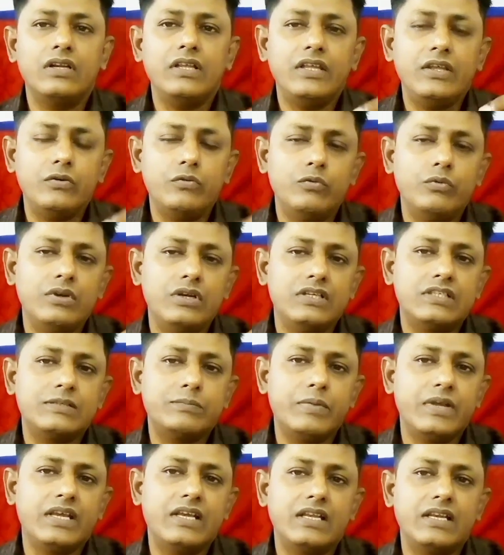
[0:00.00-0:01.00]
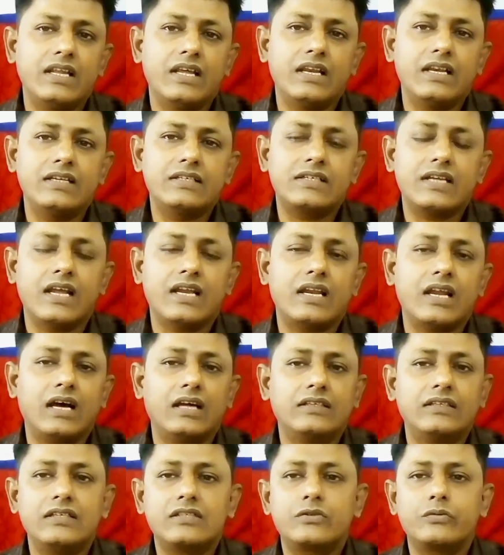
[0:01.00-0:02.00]
only you will speak in English
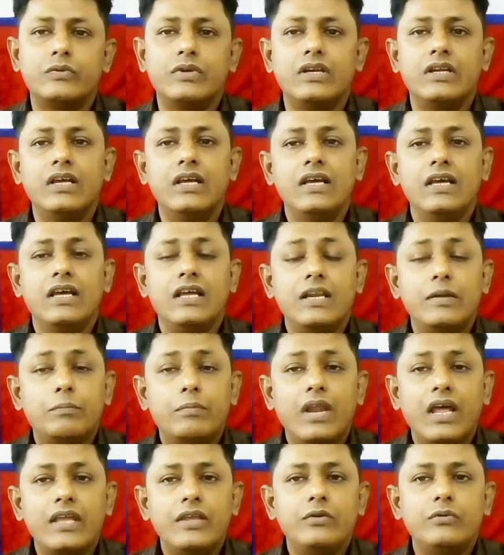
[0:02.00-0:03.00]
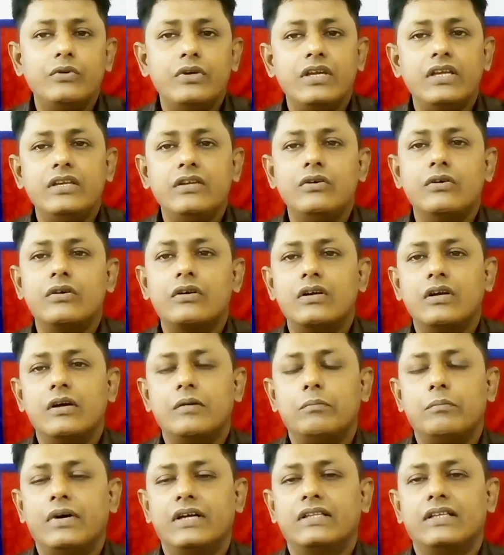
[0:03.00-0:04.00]
and others will reply you in
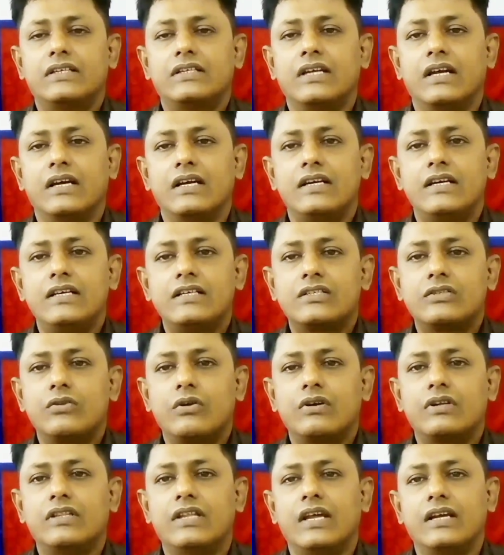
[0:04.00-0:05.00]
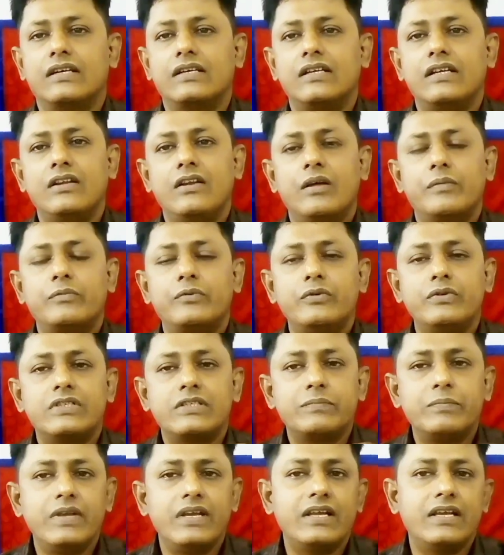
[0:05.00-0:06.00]
your mother tongue. It's not that. You'll have
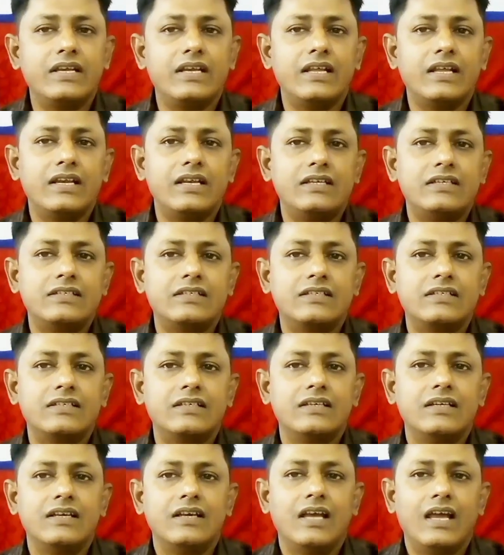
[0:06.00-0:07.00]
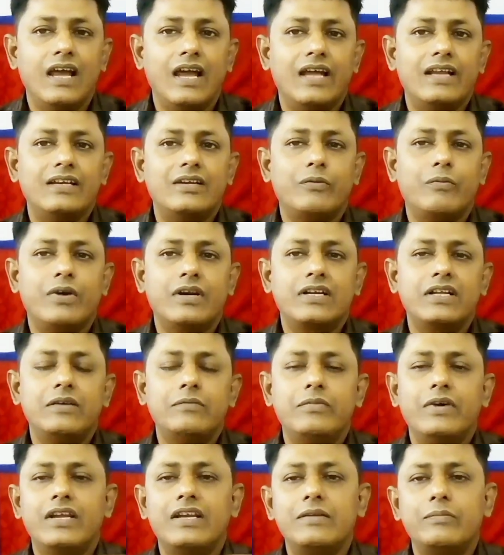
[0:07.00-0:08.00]
to speak in English and
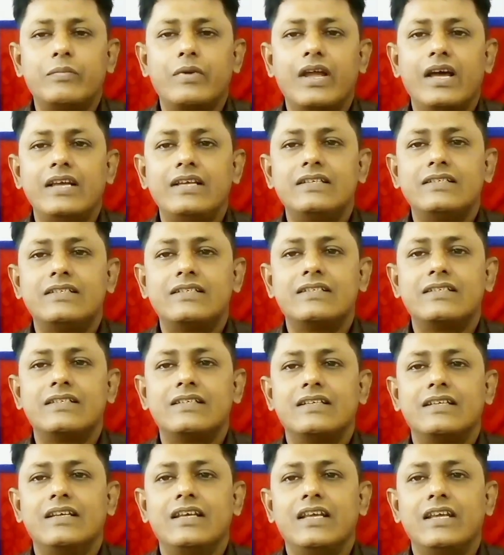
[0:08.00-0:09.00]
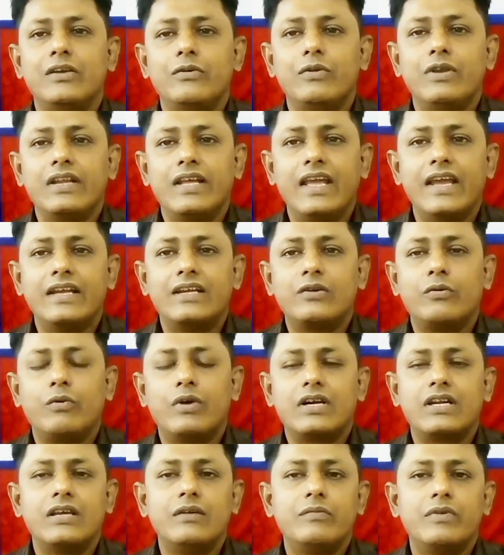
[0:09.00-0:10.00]
whatever replies you will
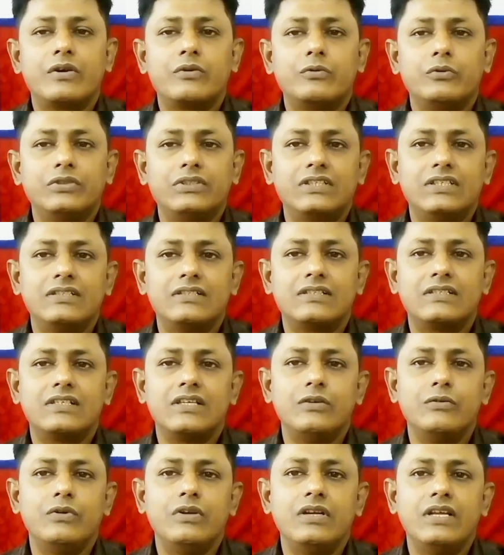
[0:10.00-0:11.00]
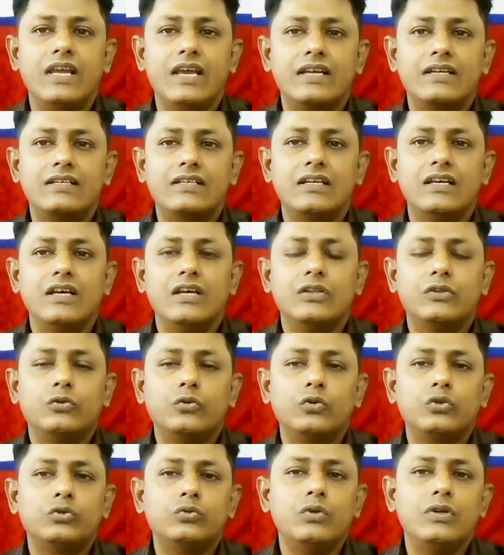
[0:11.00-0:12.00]
get, whatever questions you will get,
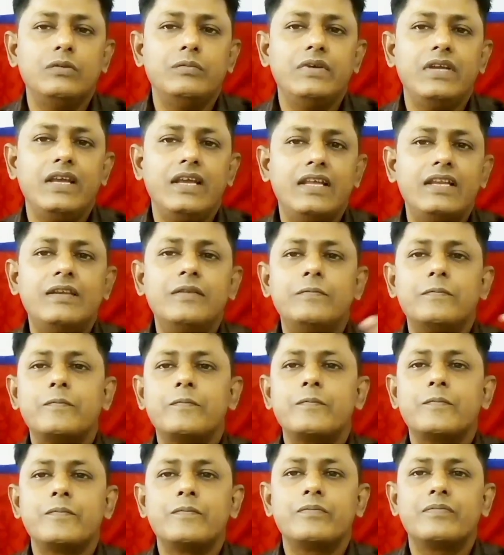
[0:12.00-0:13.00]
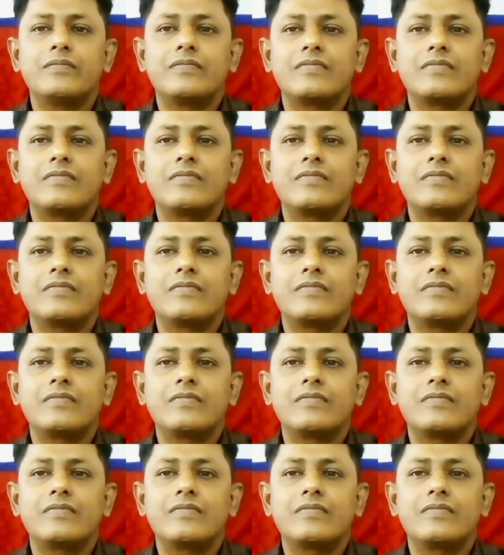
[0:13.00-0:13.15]
those will be in